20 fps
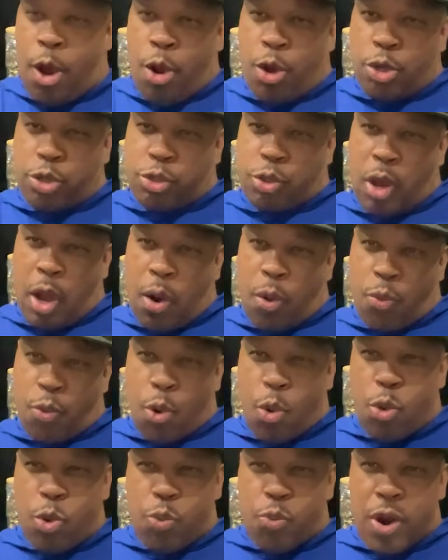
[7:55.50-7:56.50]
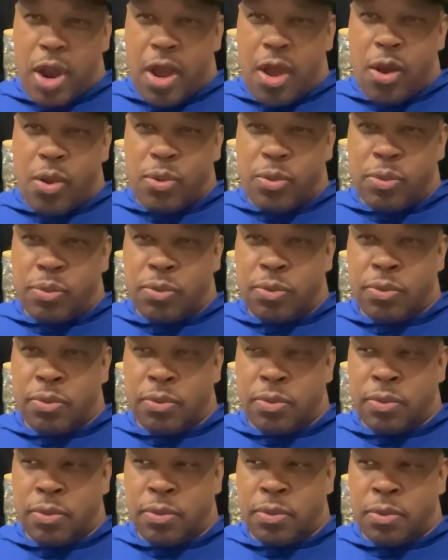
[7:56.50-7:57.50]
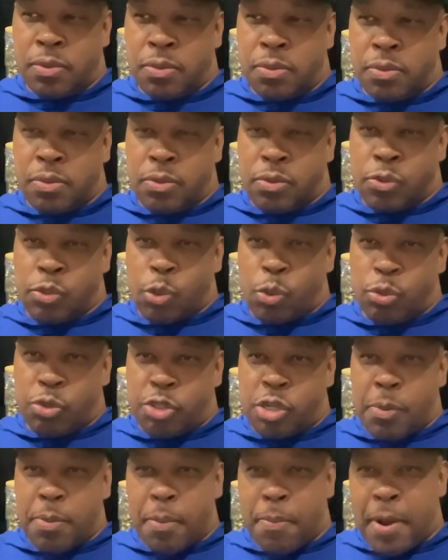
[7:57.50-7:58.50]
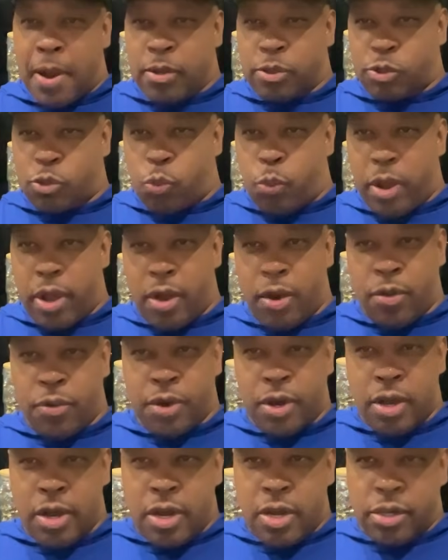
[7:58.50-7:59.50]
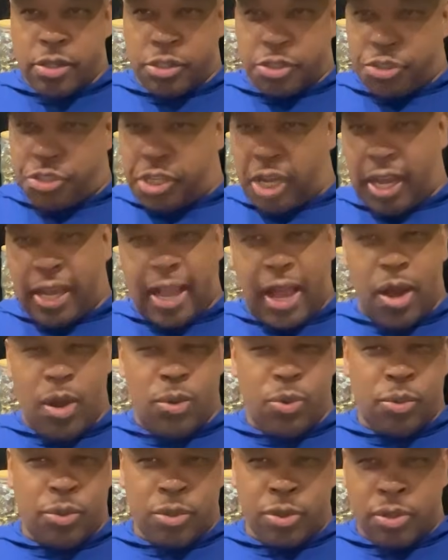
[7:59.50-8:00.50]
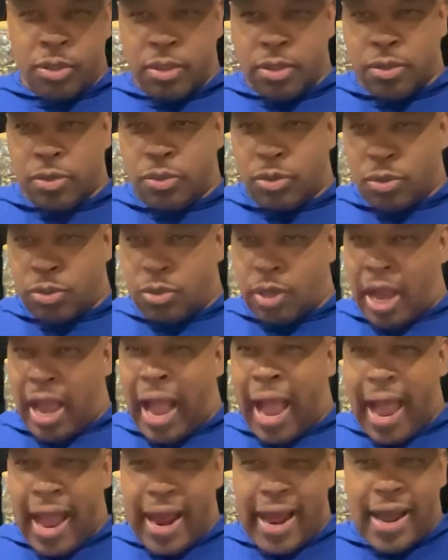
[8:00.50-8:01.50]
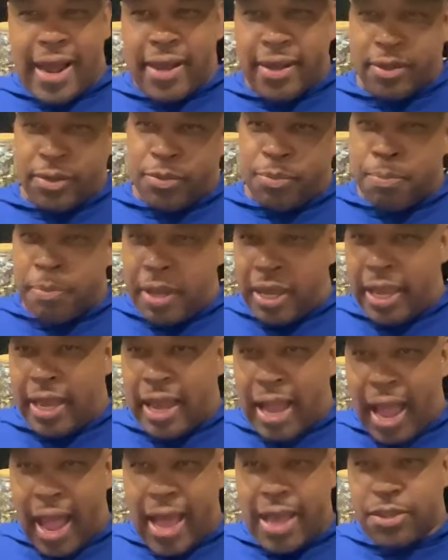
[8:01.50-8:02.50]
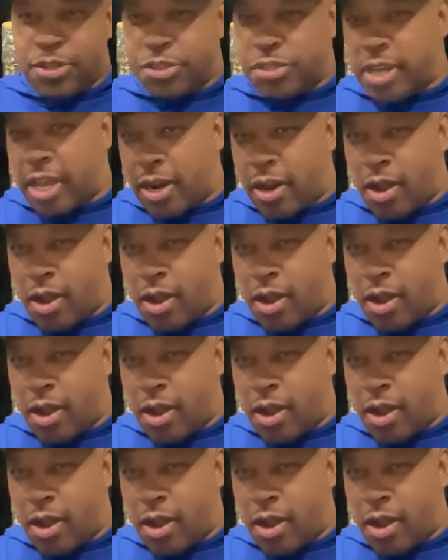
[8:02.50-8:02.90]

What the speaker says: So I rode around No Jump about 12 to check out how it's set